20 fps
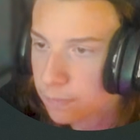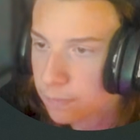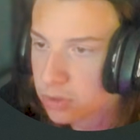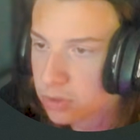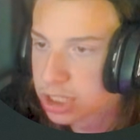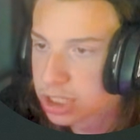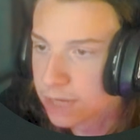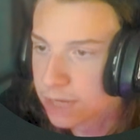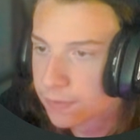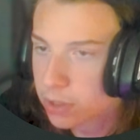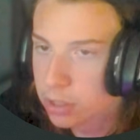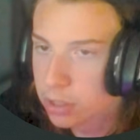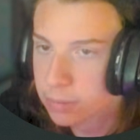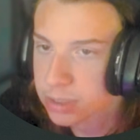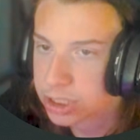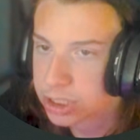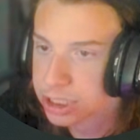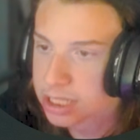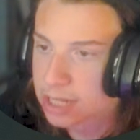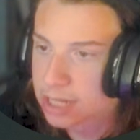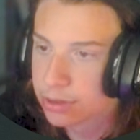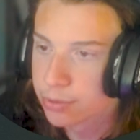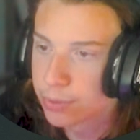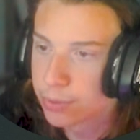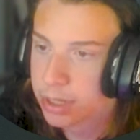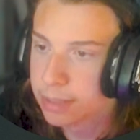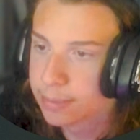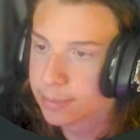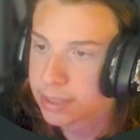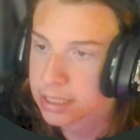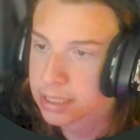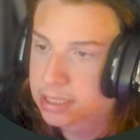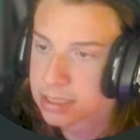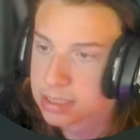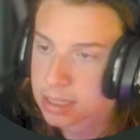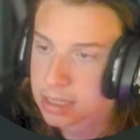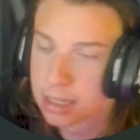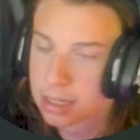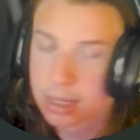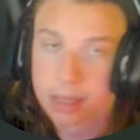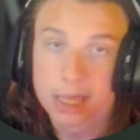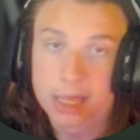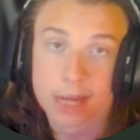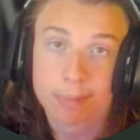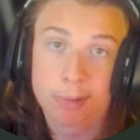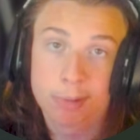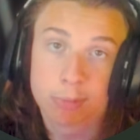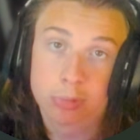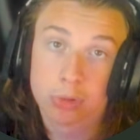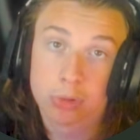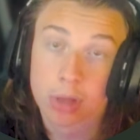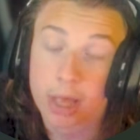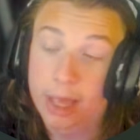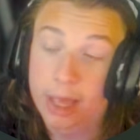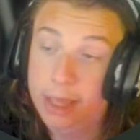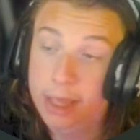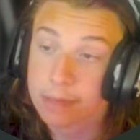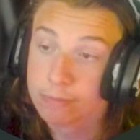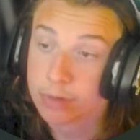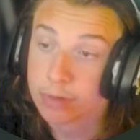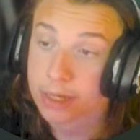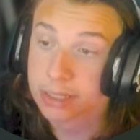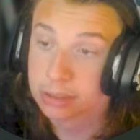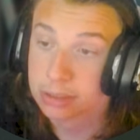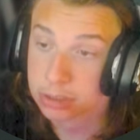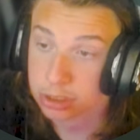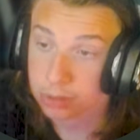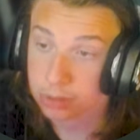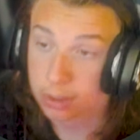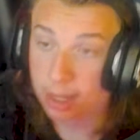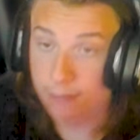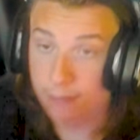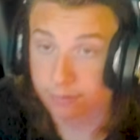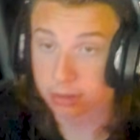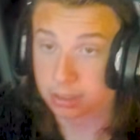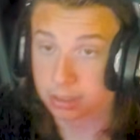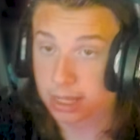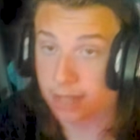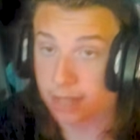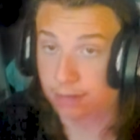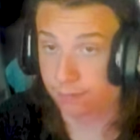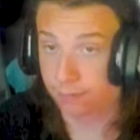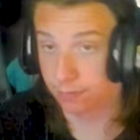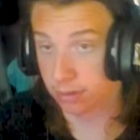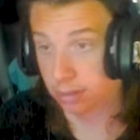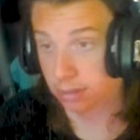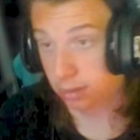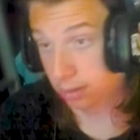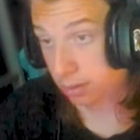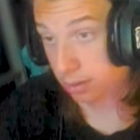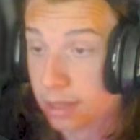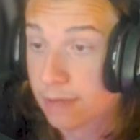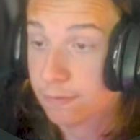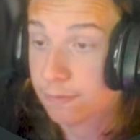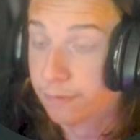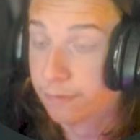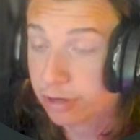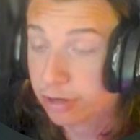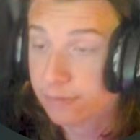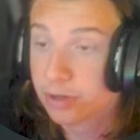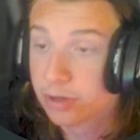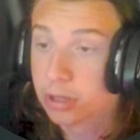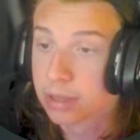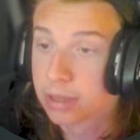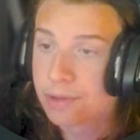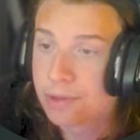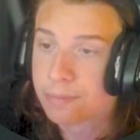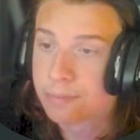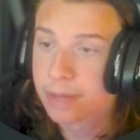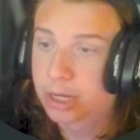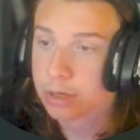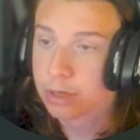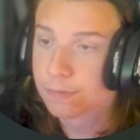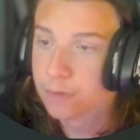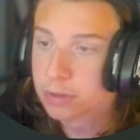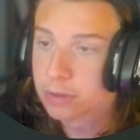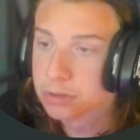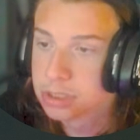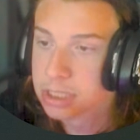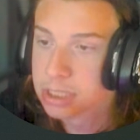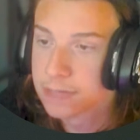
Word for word: Wish chat volume is just at 20 because a lot of people I ran into have a lot of uh, have very, very loud microphones.